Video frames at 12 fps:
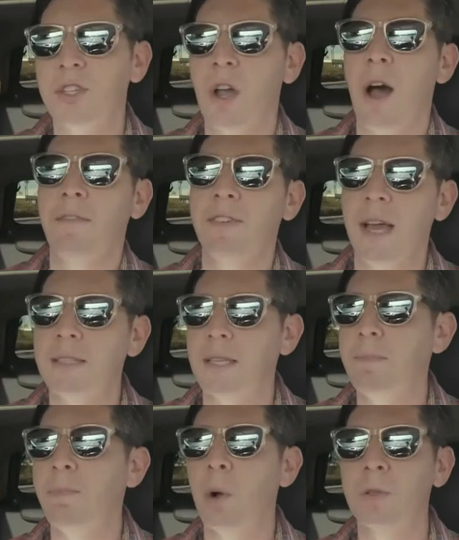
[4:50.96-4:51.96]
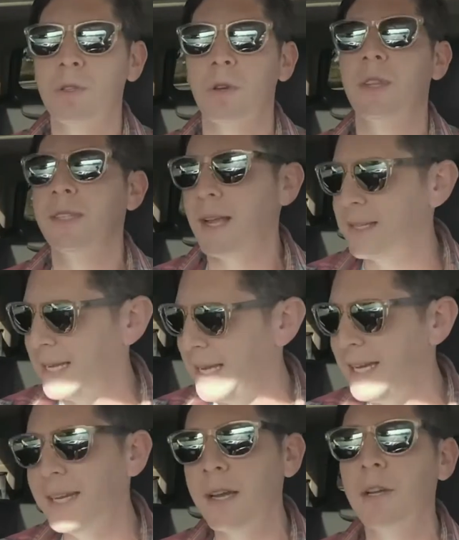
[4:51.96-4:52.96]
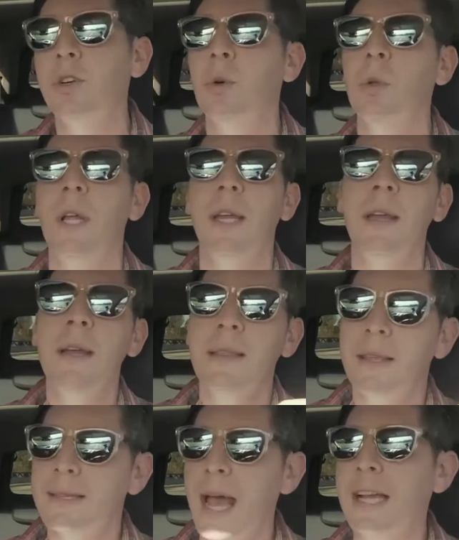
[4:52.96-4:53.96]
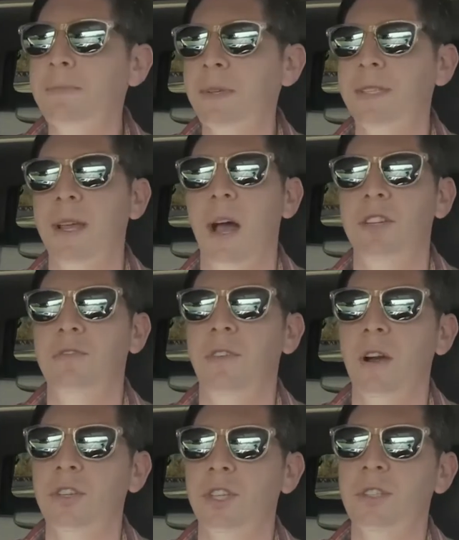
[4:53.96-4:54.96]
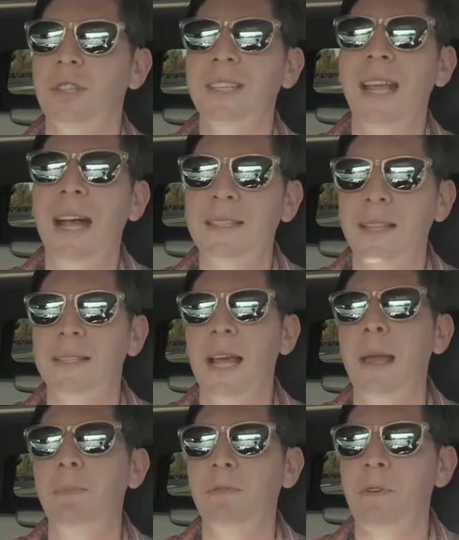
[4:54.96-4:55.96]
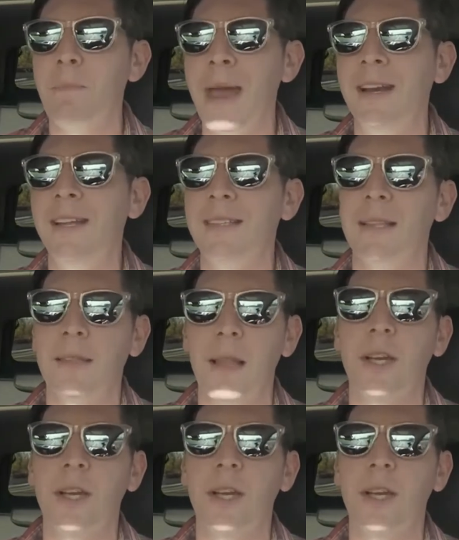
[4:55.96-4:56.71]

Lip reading: soft, nicely bolstered. This has heating and cooling. This has massage functions. This has the type of amenities and